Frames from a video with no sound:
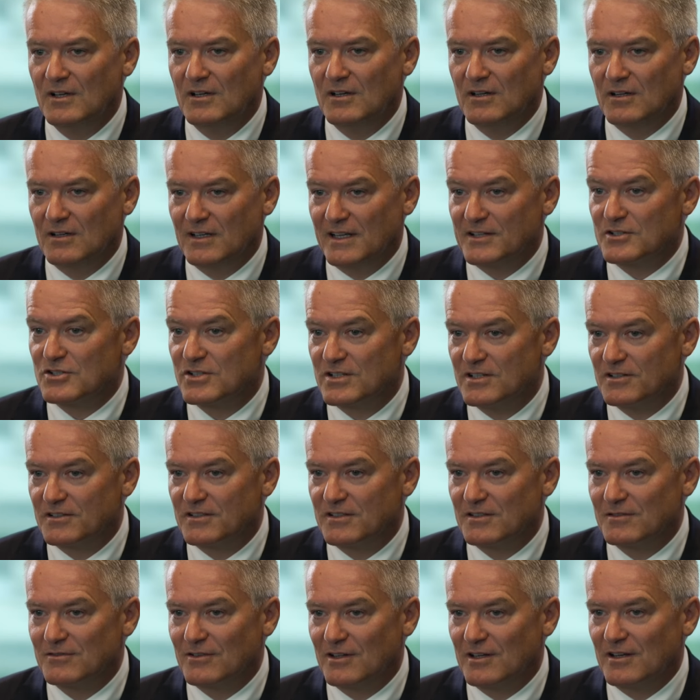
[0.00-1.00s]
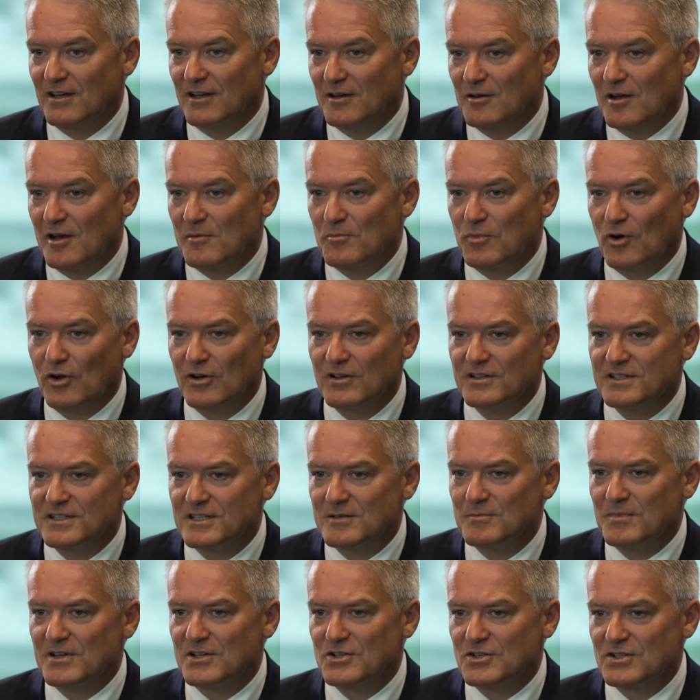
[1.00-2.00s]
legislative and
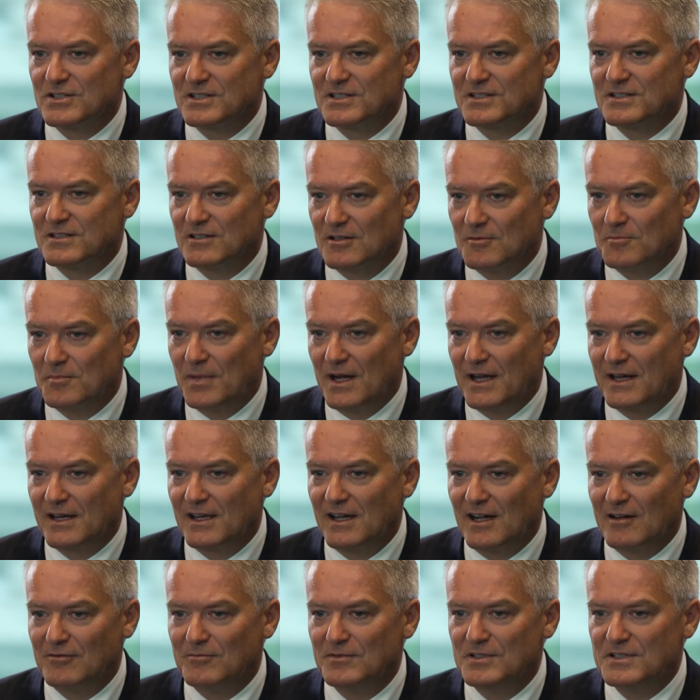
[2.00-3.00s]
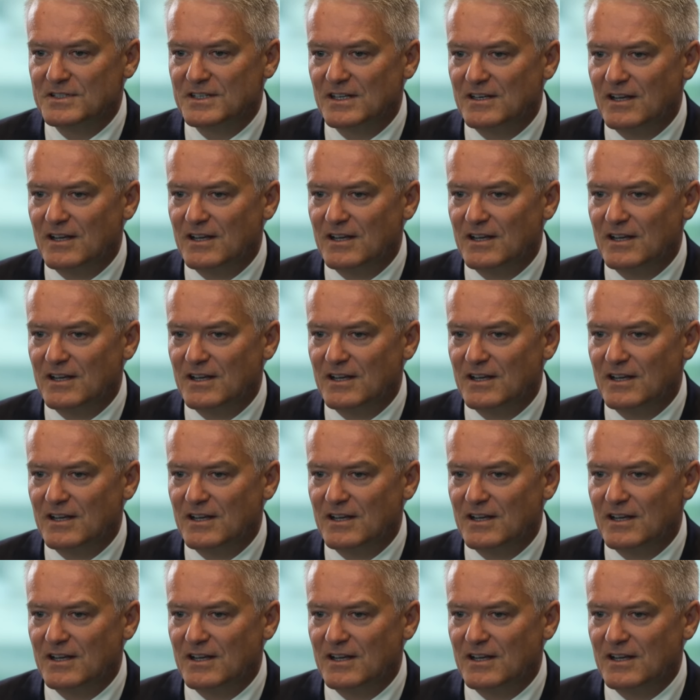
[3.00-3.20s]
policy measures by governments.